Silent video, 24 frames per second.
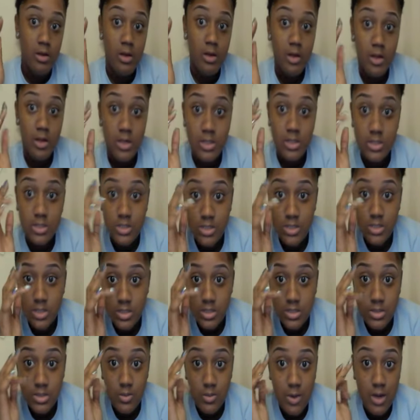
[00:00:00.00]
It's
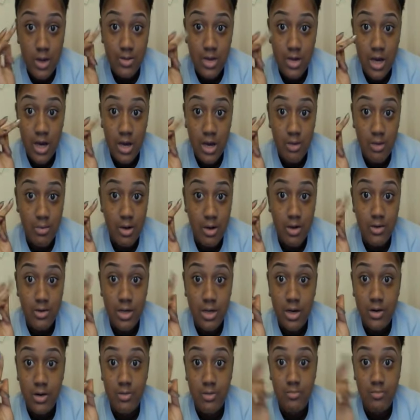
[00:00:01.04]
just around the eyebrow
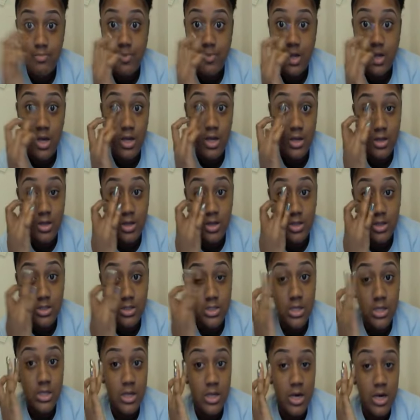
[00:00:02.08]
now and
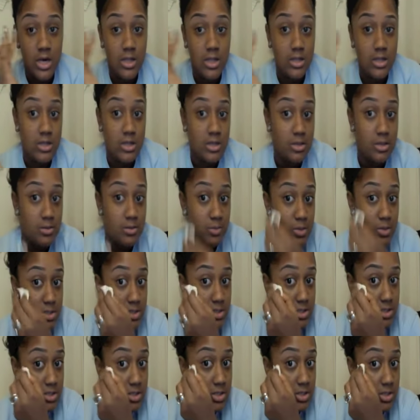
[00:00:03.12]
inside the eyelid, which
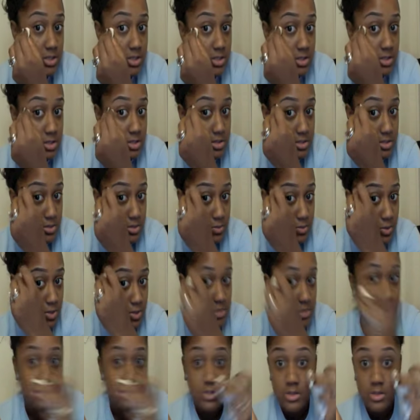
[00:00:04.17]
is good because it
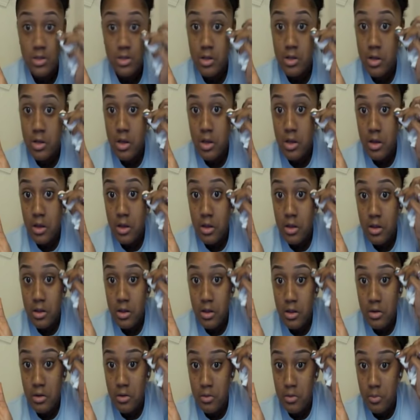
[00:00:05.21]
works
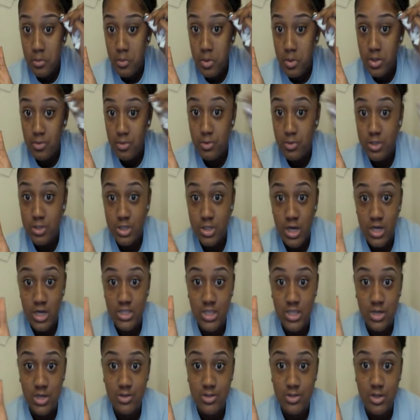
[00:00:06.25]
when you put your
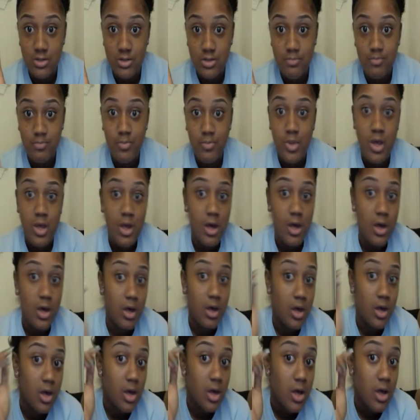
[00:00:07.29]
eyeshadows on.
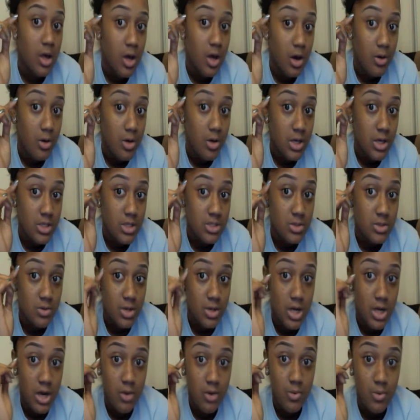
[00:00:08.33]
Okay, so
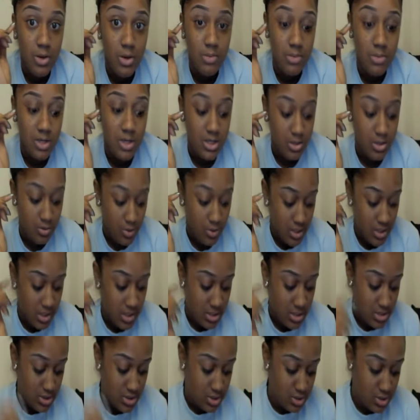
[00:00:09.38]
now what I'm going to go ahead
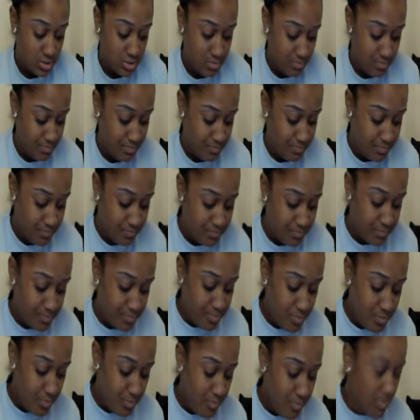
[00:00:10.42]
and do
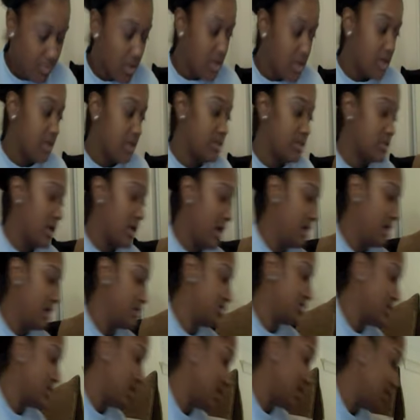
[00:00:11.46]
is I
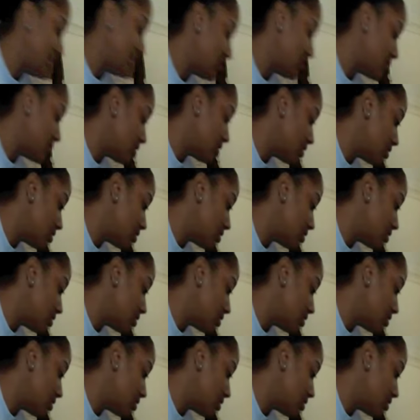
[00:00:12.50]
take